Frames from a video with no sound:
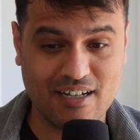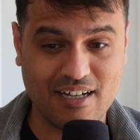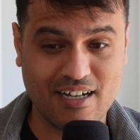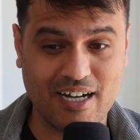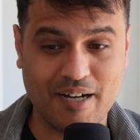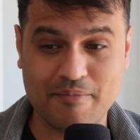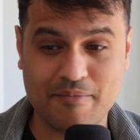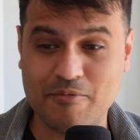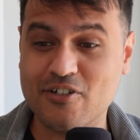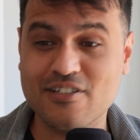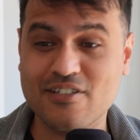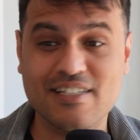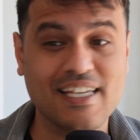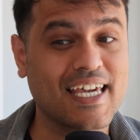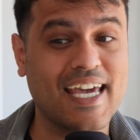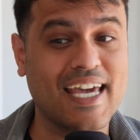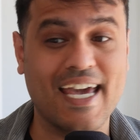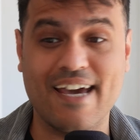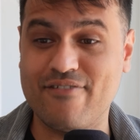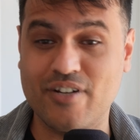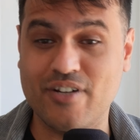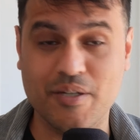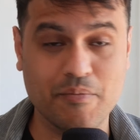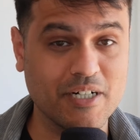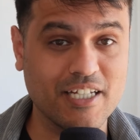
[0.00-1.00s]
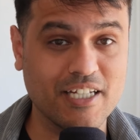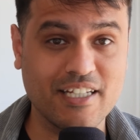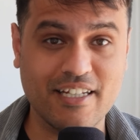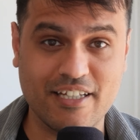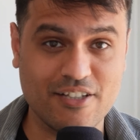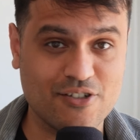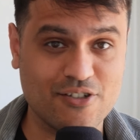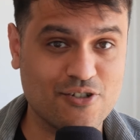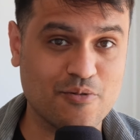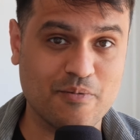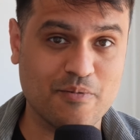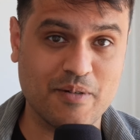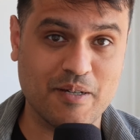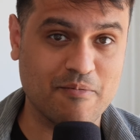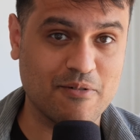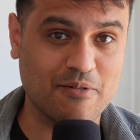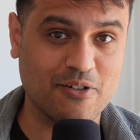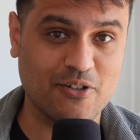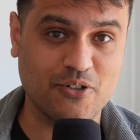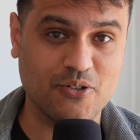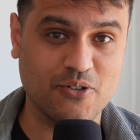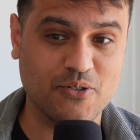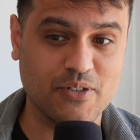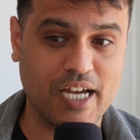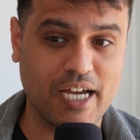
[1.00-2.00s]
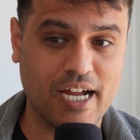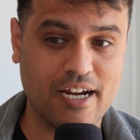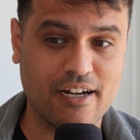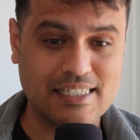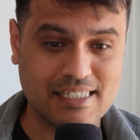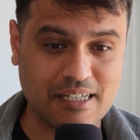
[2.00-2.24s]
I'm not saying everybody needs to be able to do that.